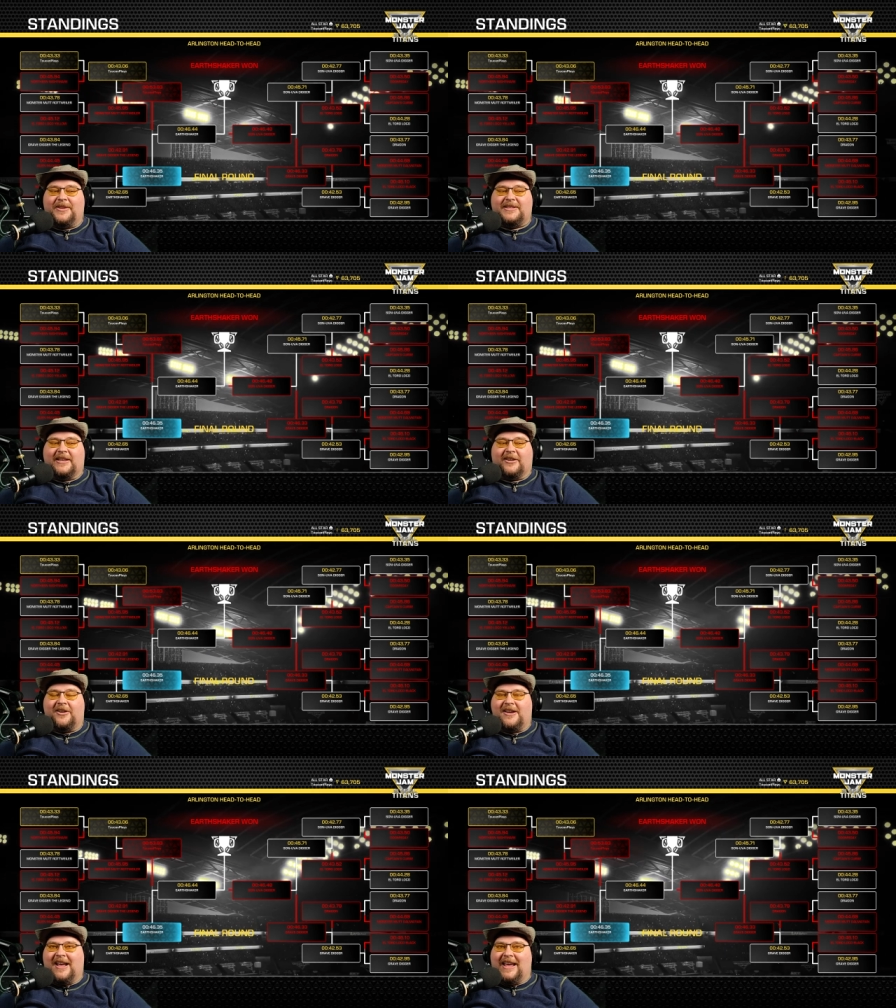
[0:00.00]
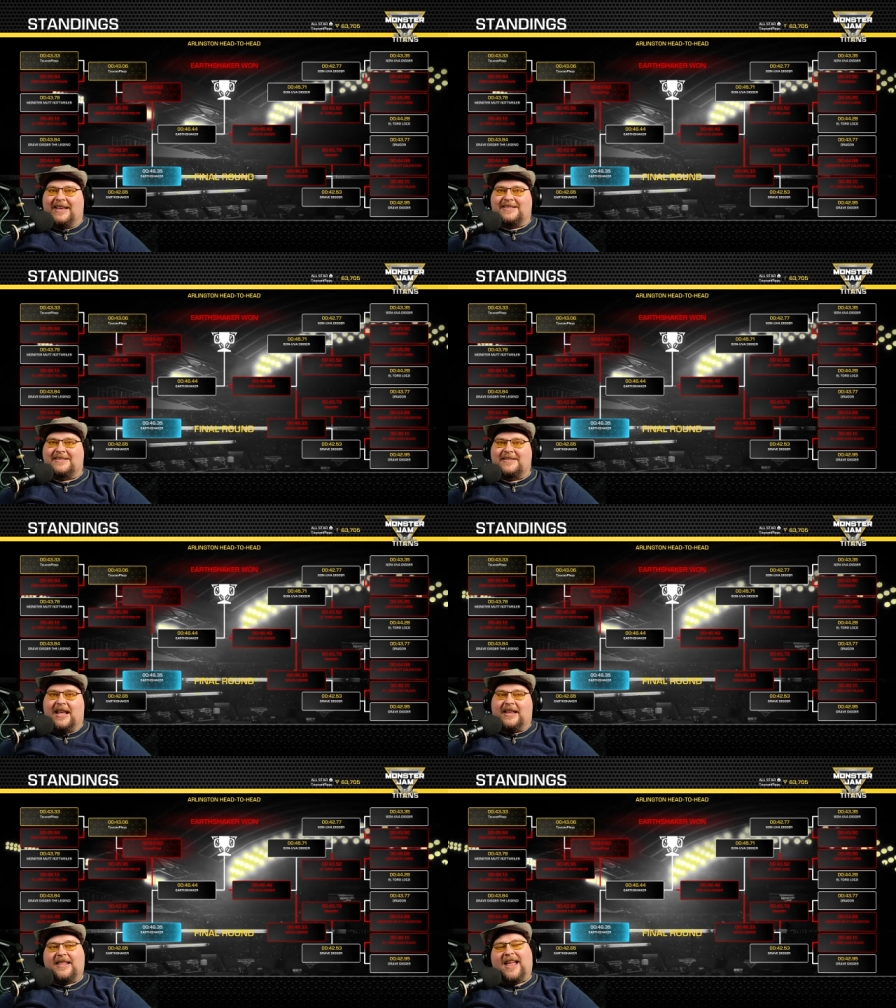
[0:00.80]
of a Digger. Nice.
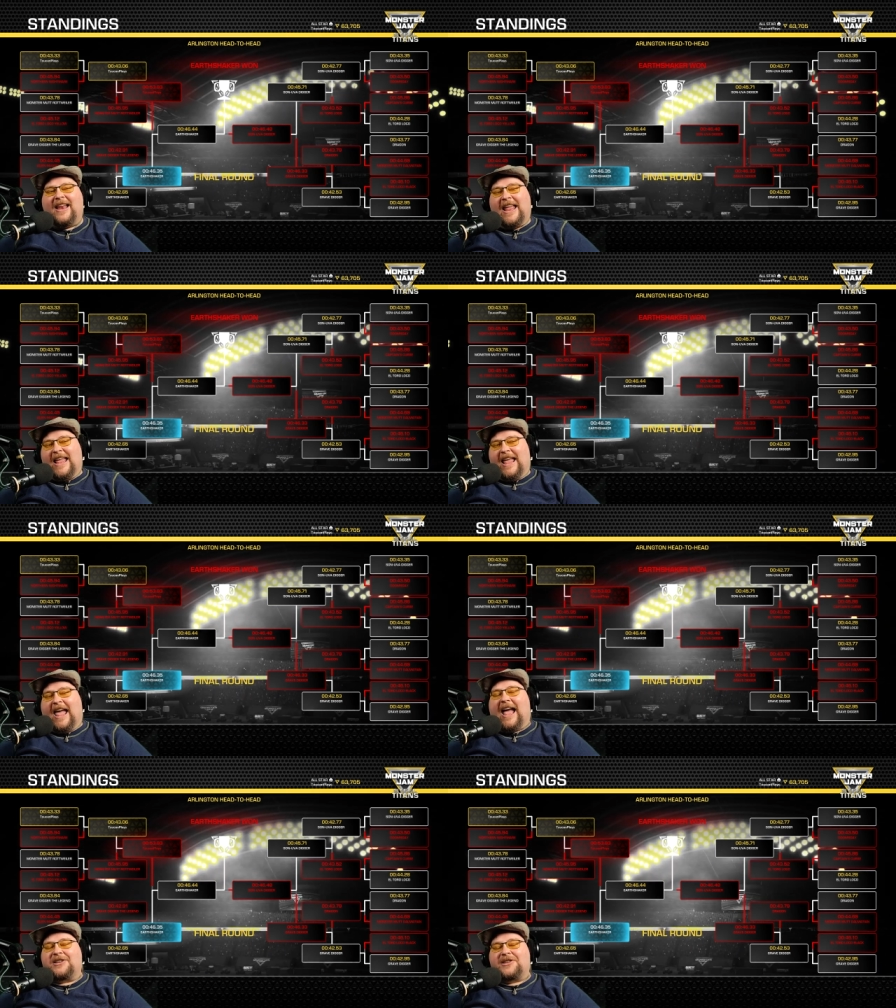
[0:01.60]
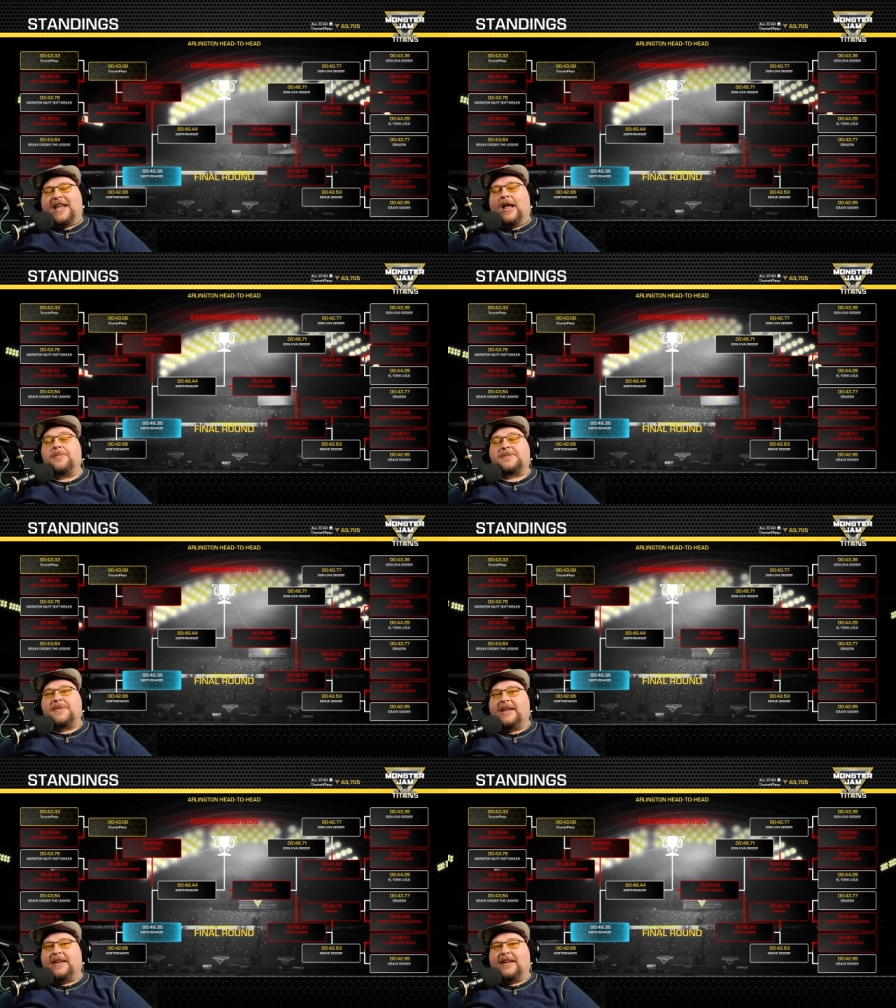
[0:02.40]
That that actually helps
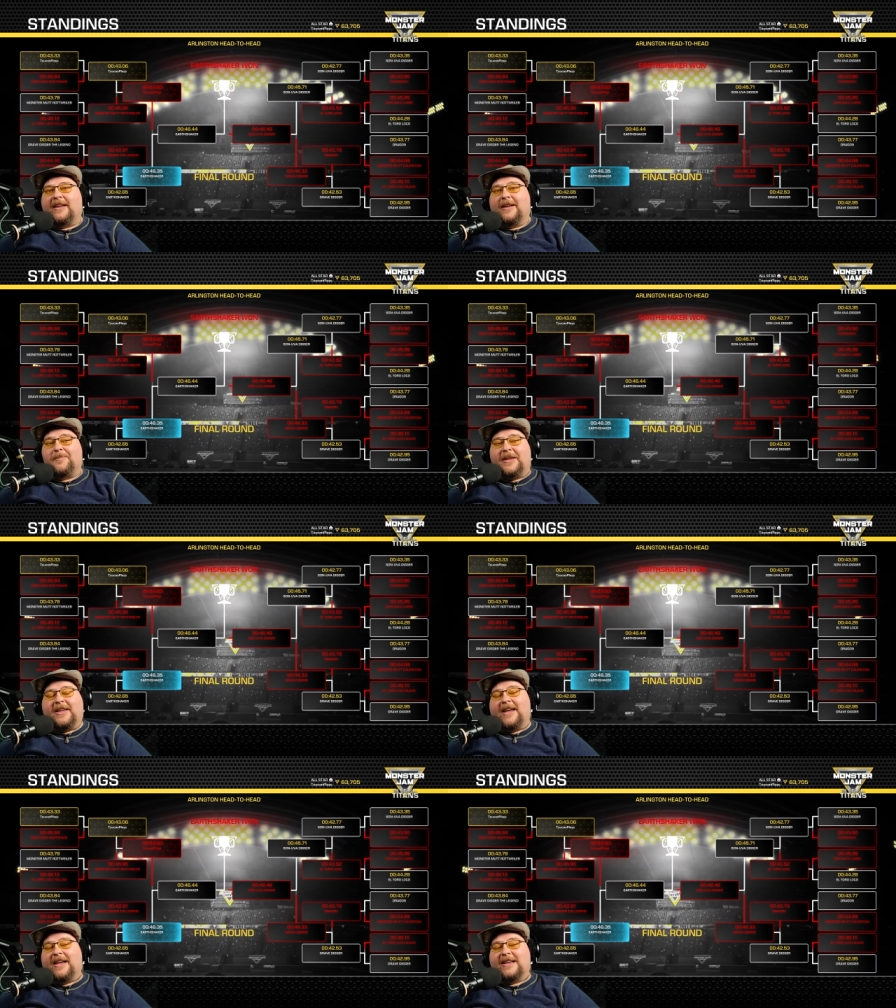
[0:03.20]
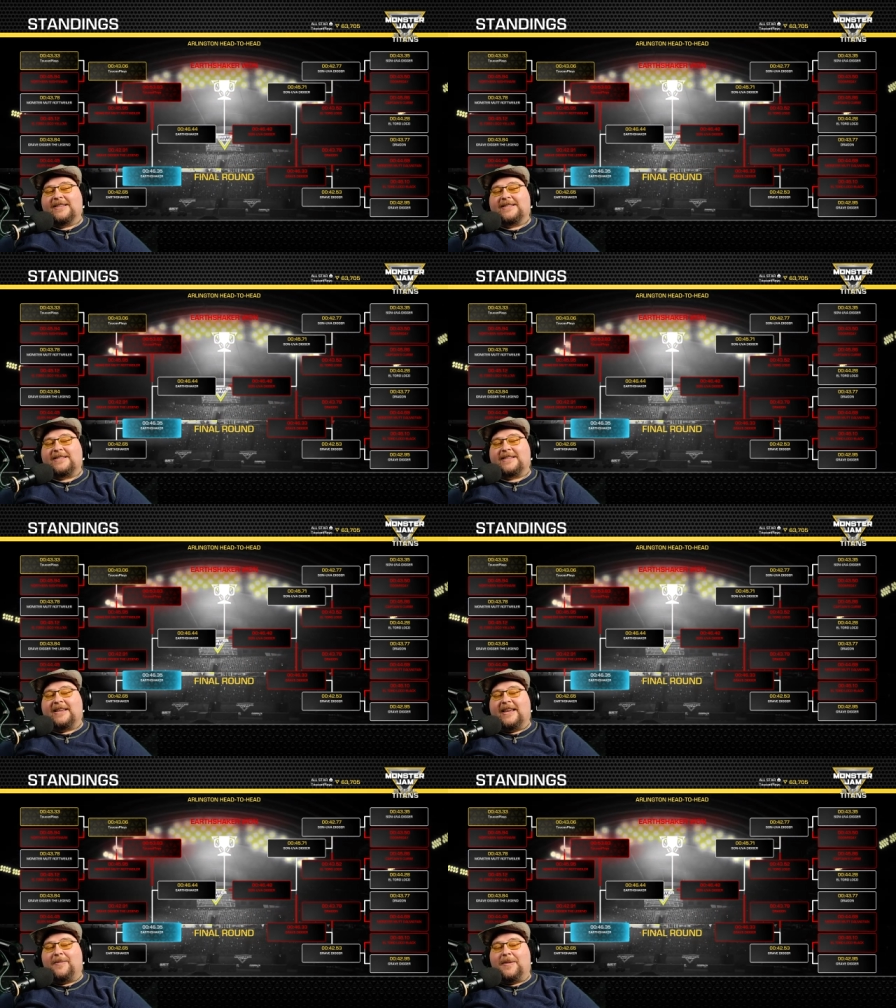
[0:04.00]
me because
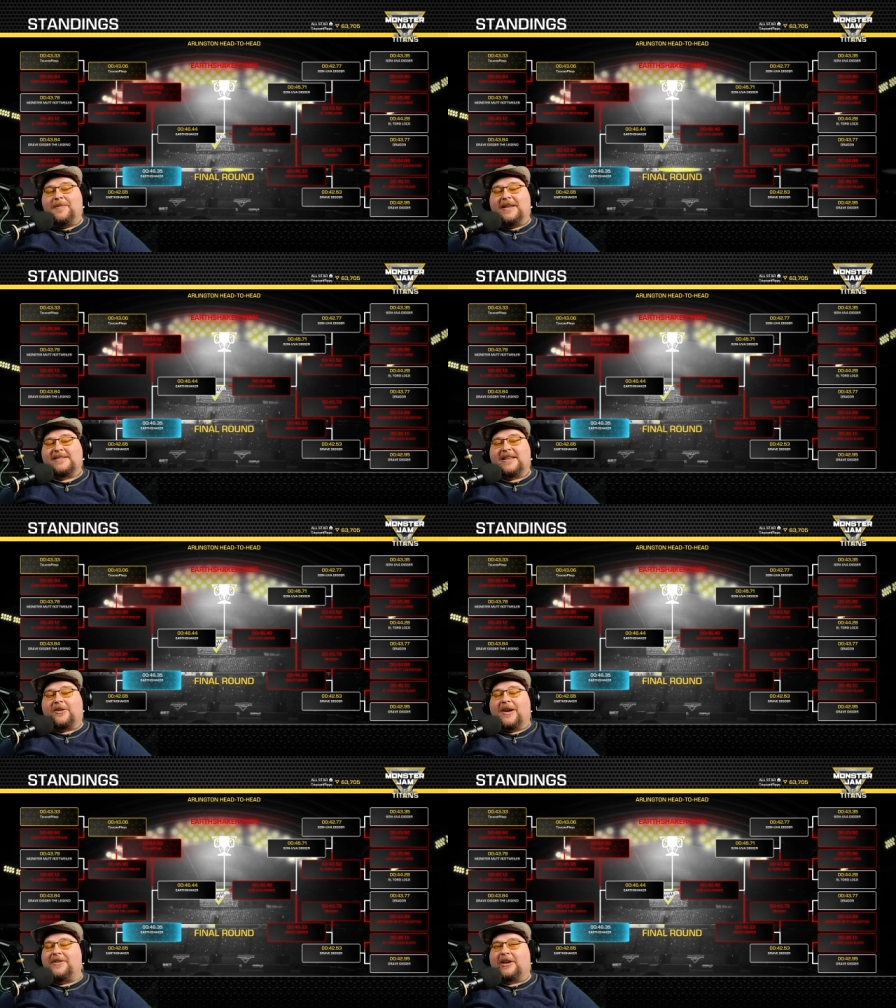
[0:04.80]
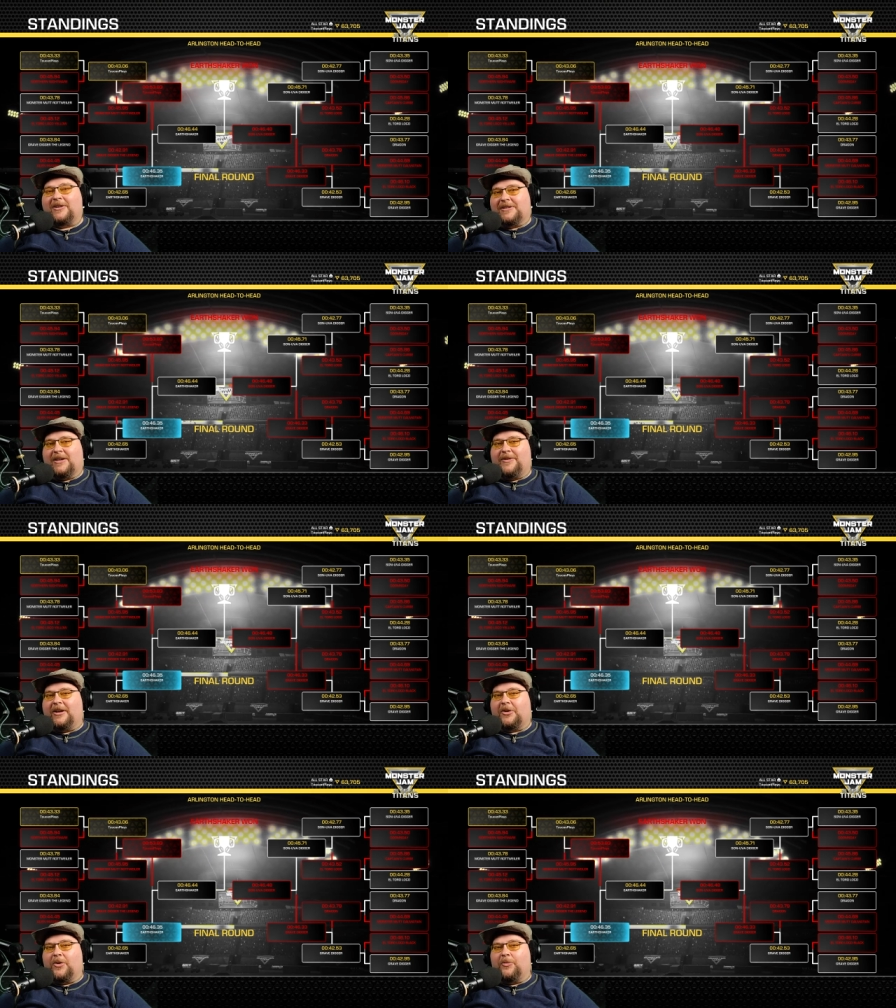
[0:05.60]
it, it, means that Gravedigger and Son of a
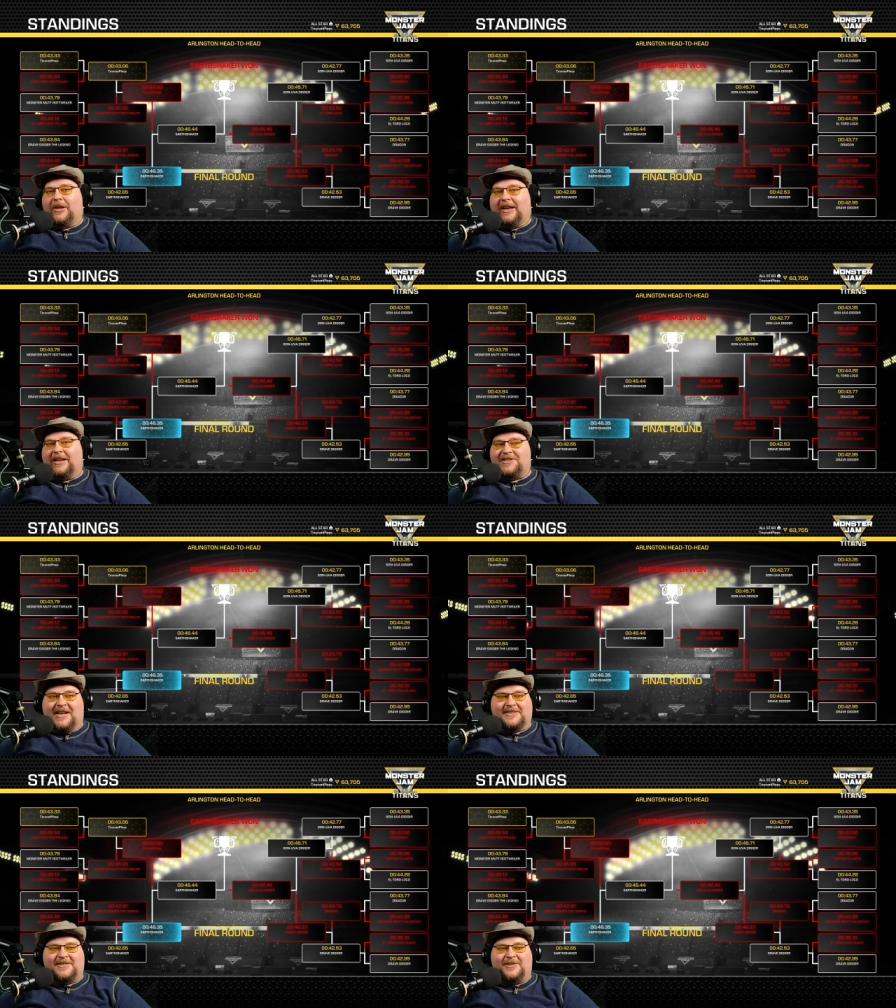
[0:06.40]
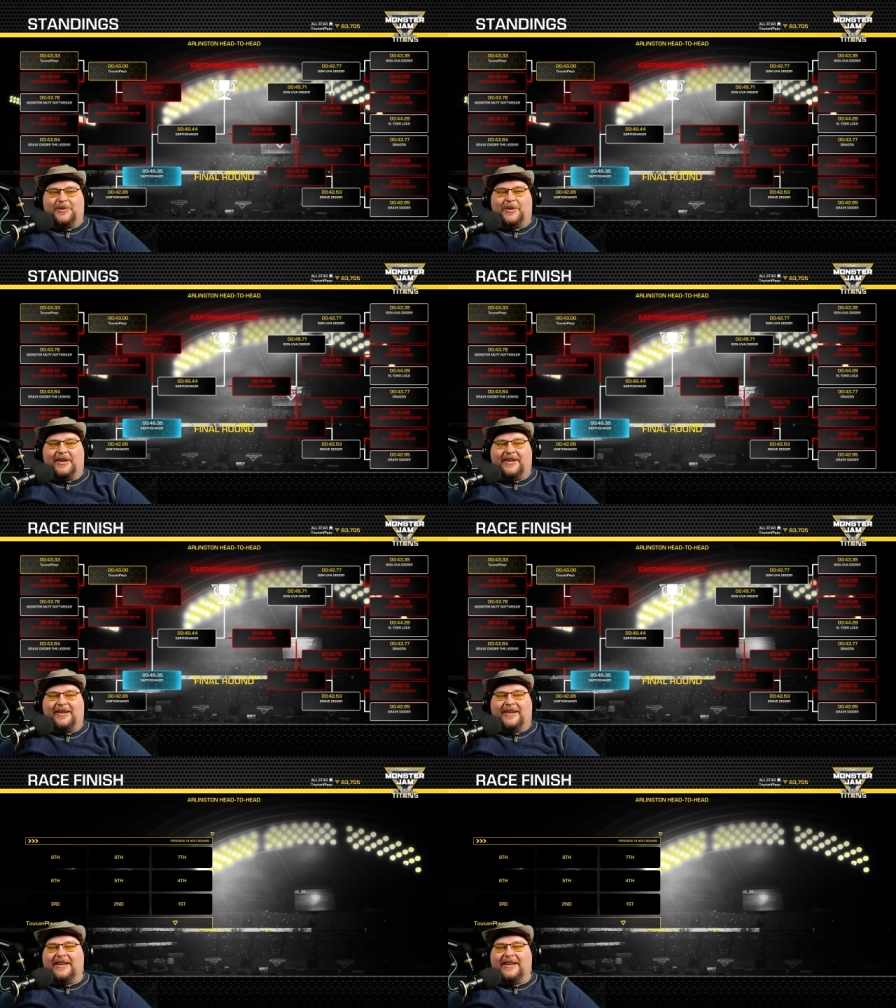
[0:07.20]
Digger don't really get a chance to uh,